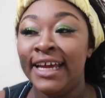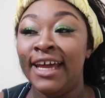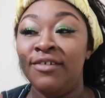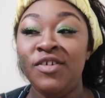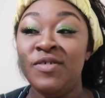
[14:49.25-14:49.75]

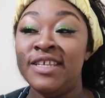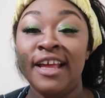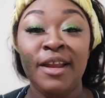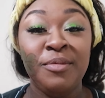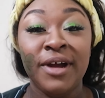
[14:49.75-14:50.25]
If you
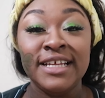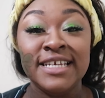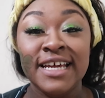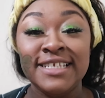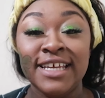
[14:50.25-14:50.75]
celebrate
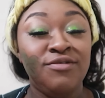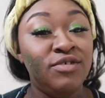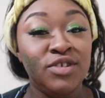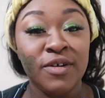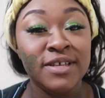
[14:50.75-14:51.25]
it, if you
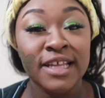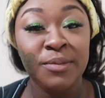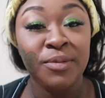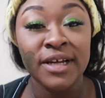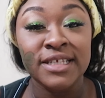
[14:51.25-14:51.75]
don't
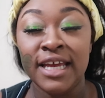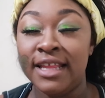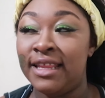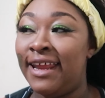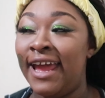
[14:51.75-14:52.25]
celebrate it,
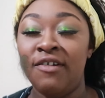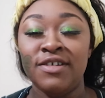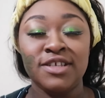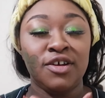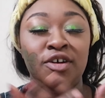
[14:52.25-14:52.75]
then here
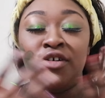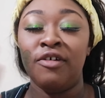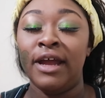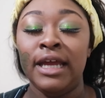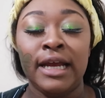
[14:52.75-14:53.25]
is a
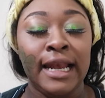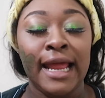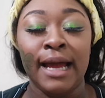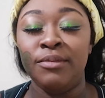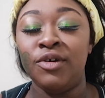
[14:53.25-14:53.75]
great
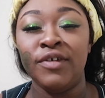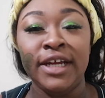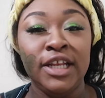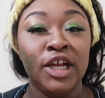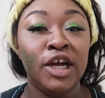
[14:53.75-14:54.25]
glam
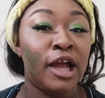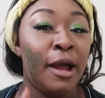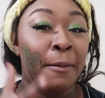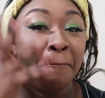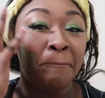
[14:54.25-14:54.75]
green look
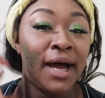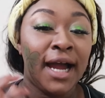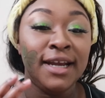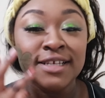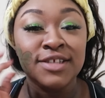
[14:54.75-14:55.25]

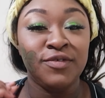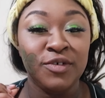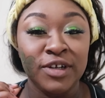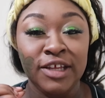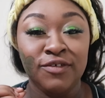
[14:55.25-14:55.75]
minus the
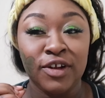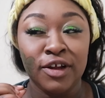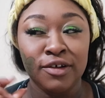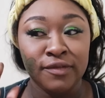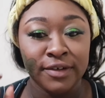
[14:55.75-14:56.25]
4-leaf
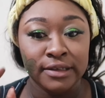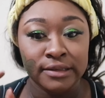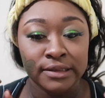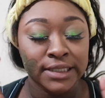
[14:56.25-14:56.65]
clover